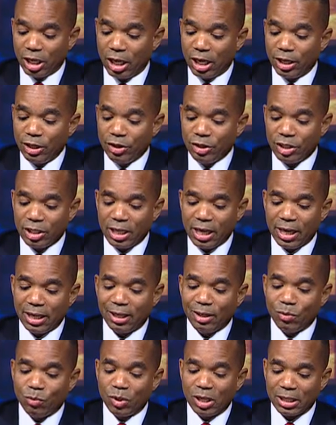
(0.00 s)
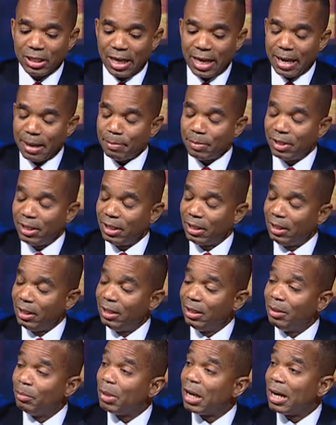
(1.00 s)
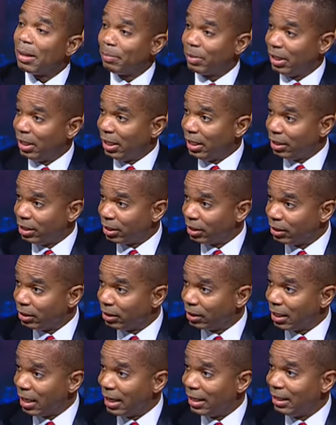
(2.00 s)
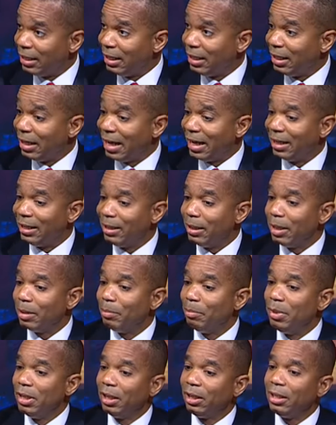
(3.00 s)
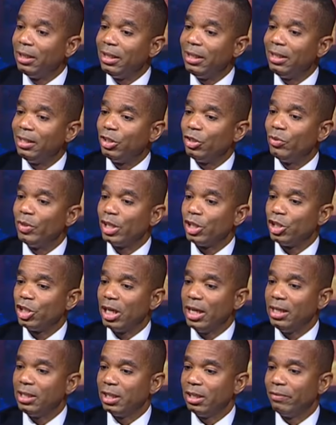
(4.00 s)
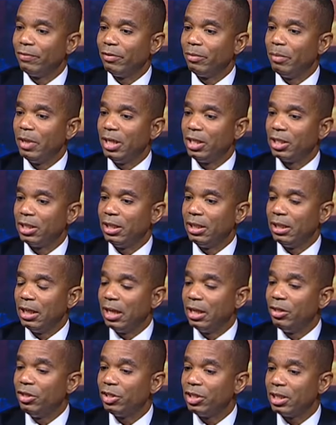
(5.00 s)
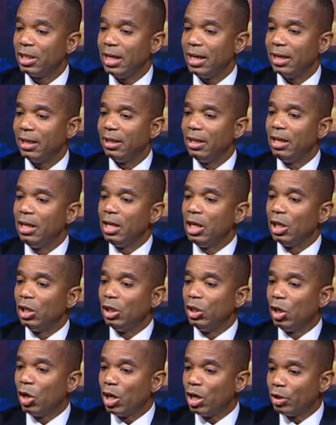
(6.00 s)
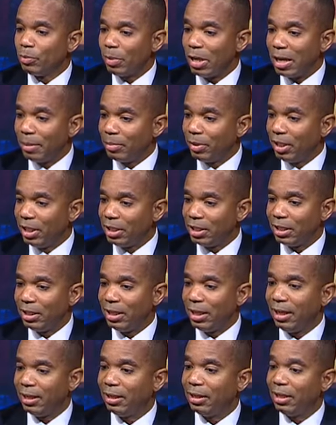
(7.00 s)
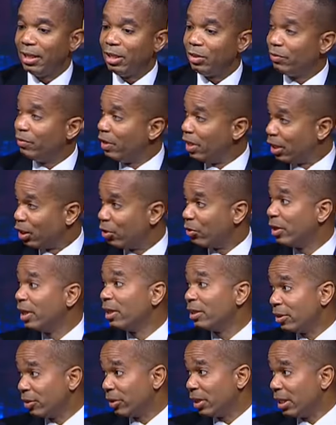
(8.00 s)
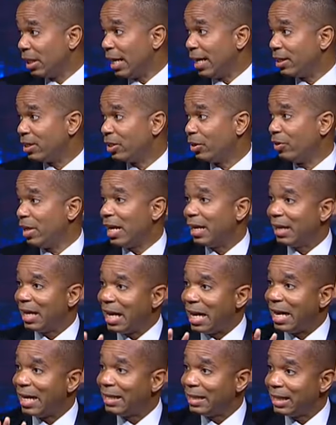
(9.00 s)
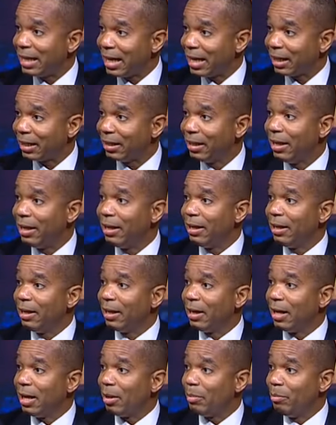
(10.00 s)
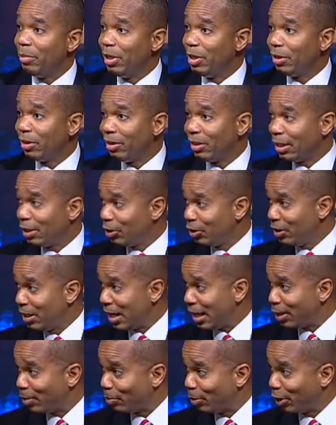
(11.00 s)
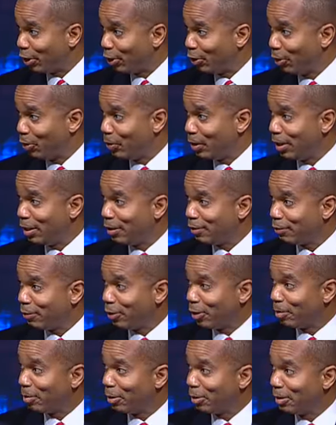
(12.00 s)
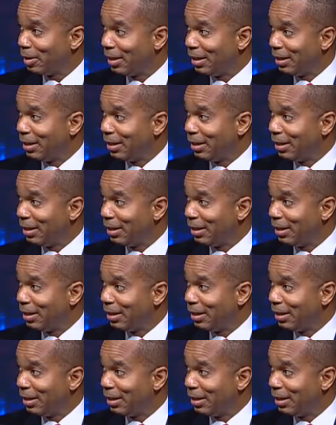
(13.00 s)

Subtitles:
understanding what's happening in populations, and the ability to exchange information and understand large population data is very critical to that. So that high-tech bill that you guys put through in the affordable,